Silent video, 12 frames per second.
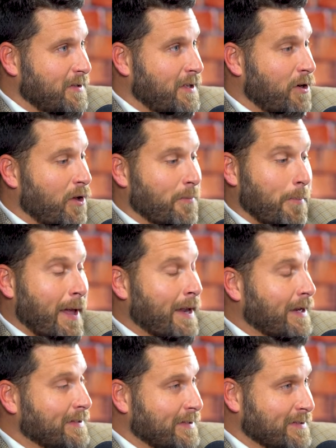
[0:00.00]
and all the bad
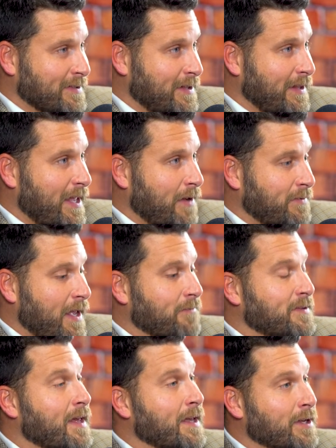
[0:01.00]
ideas of the left
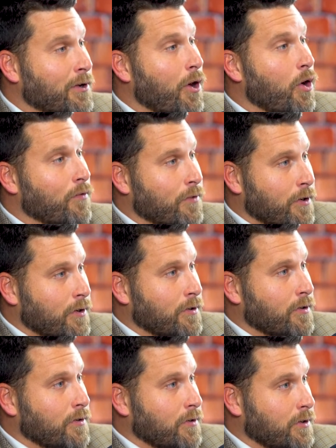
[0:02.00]
have taken over
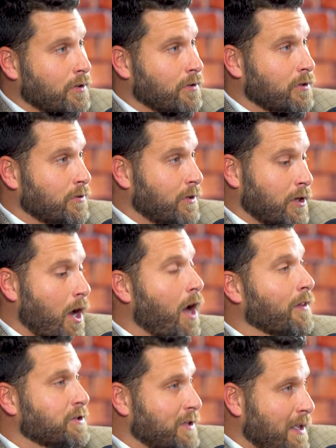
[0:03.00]
the
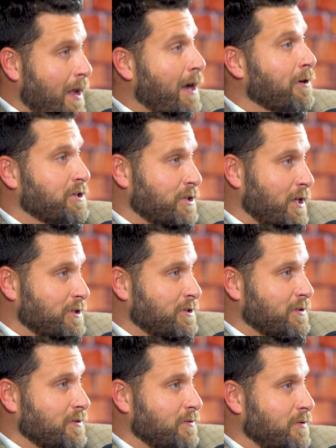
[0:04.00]
higher
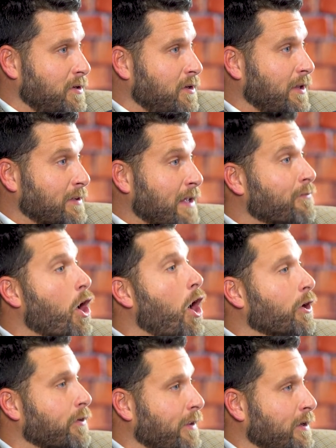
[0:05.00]
education. No doubt. Like they've
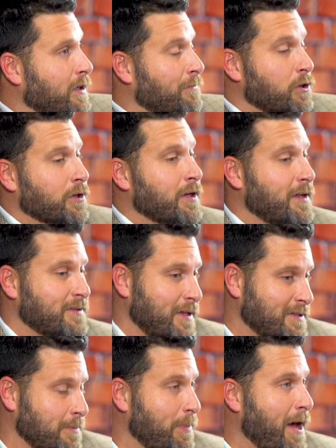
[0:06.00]
conquered that. 100%. If you look at it
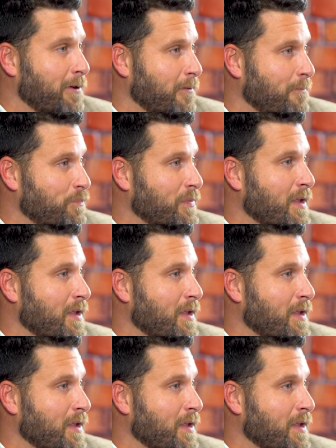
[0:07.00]
as a battle,